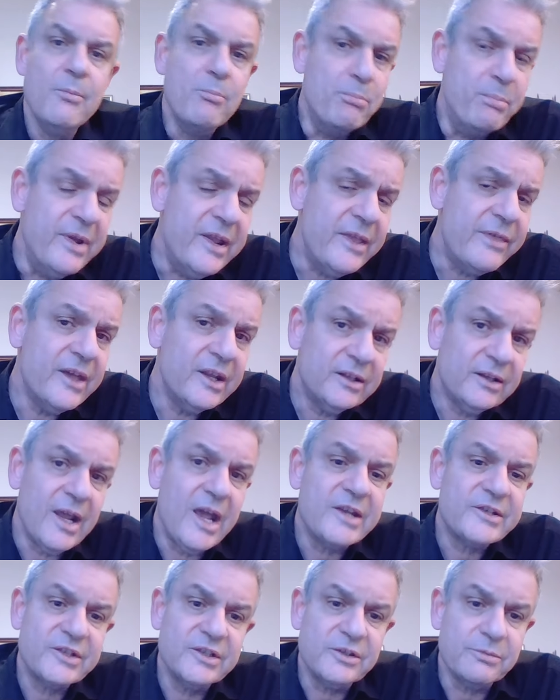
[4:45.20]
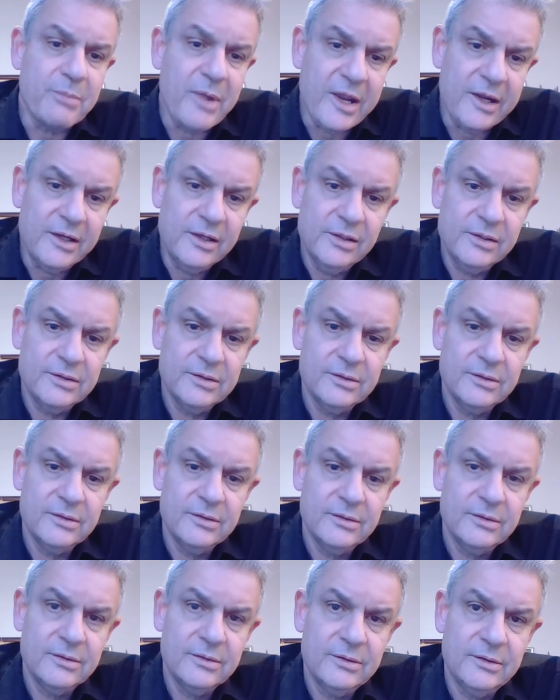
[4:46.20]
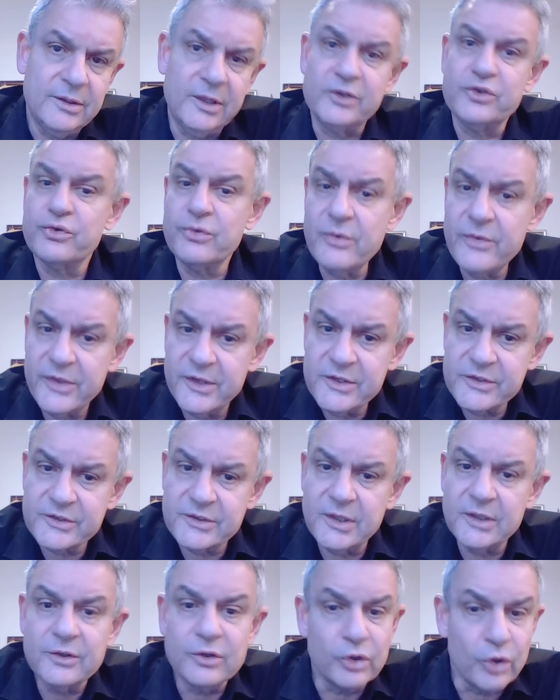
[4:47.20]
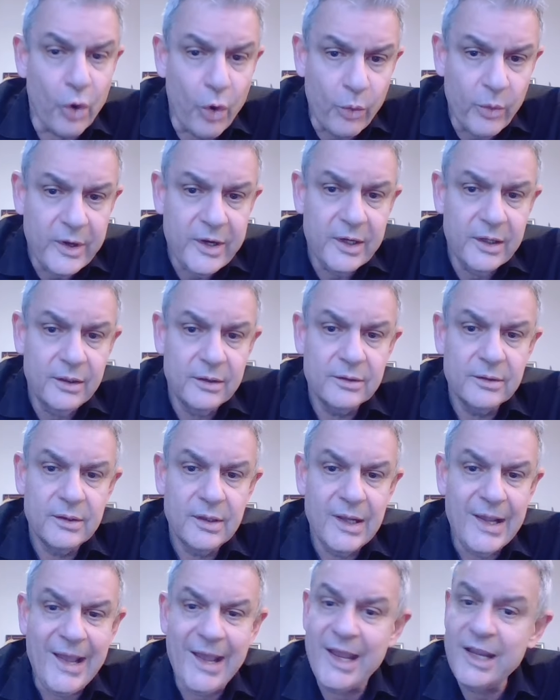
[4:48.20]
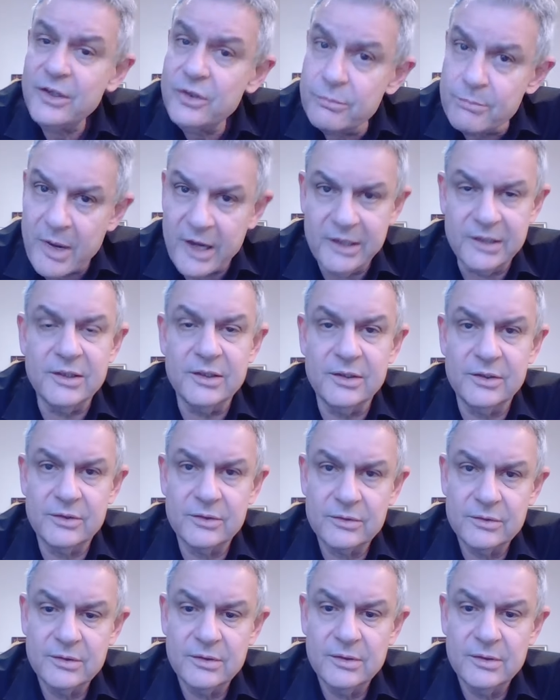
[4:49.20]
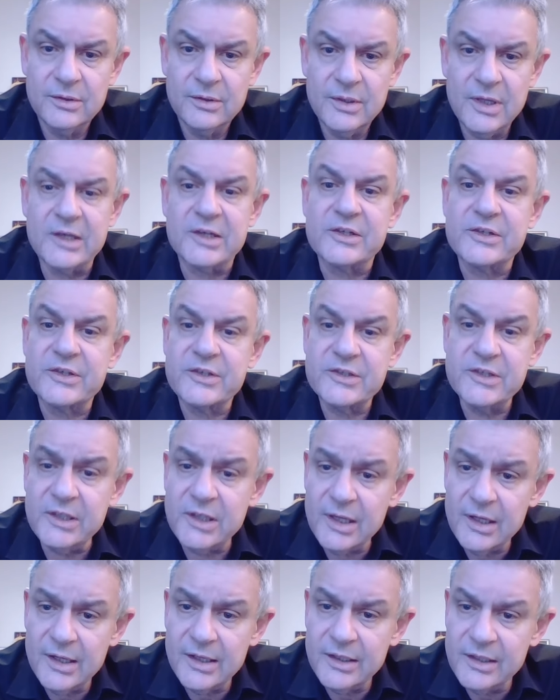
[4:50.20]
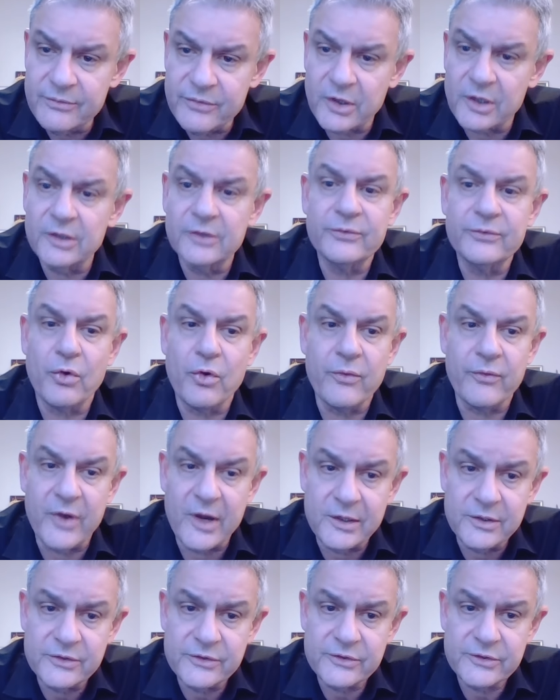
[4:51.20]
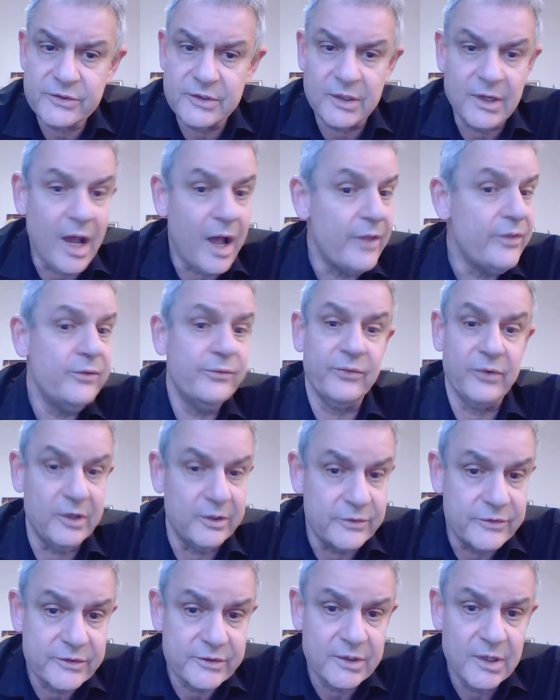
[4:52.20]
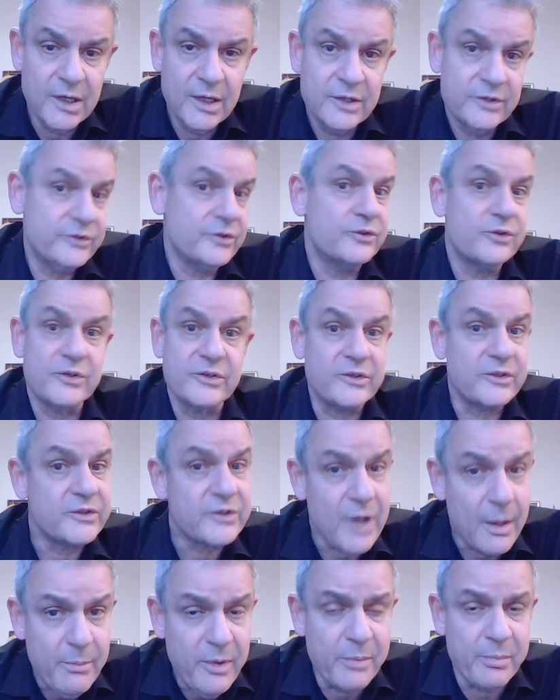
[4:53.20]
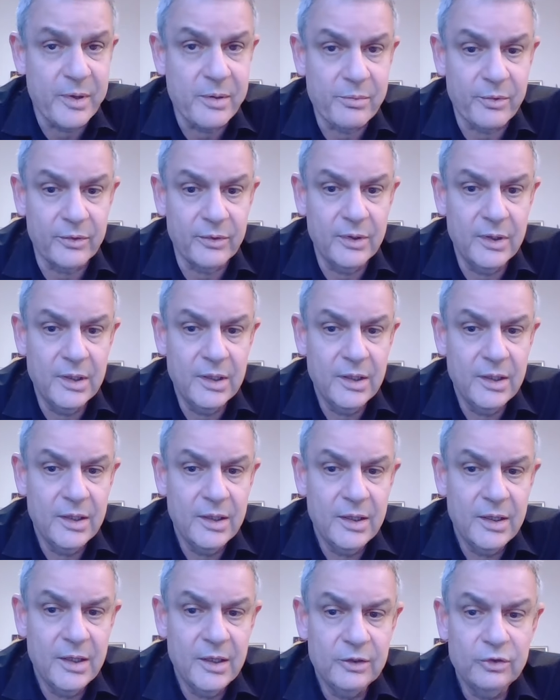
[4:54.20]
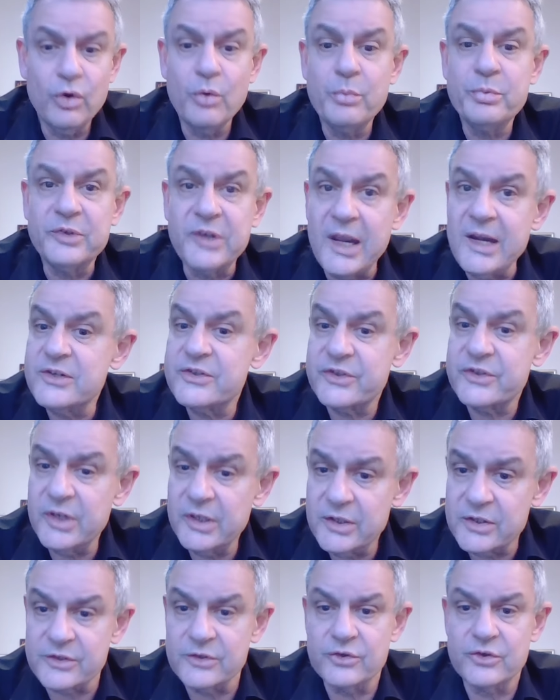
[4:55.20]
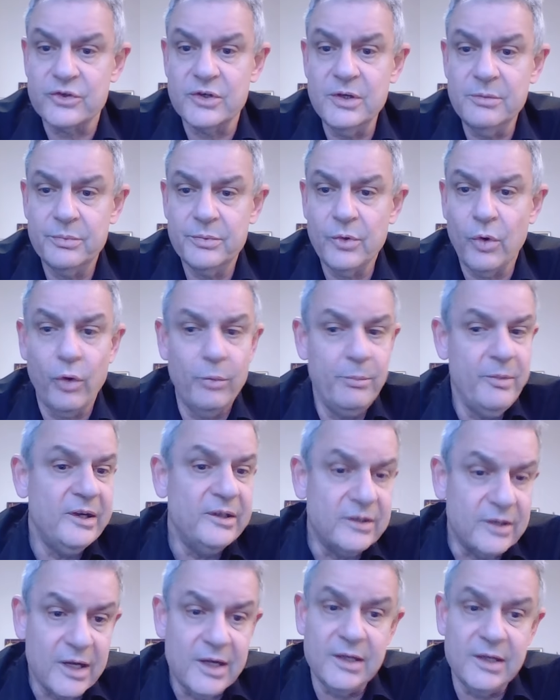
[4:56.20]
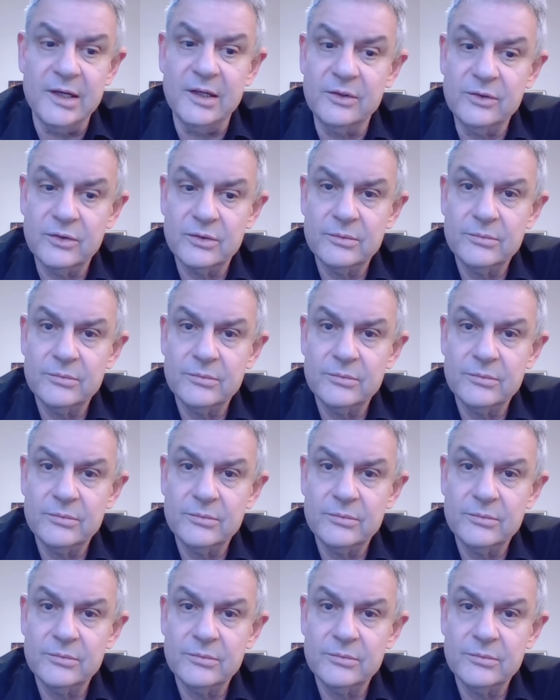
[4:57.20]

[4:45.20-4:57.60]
Be that as it may, the truth is that Norway had made it exceedingly difficult for Kvens and other Finns, such as the Sami people, to obtain citizenship or maintain it.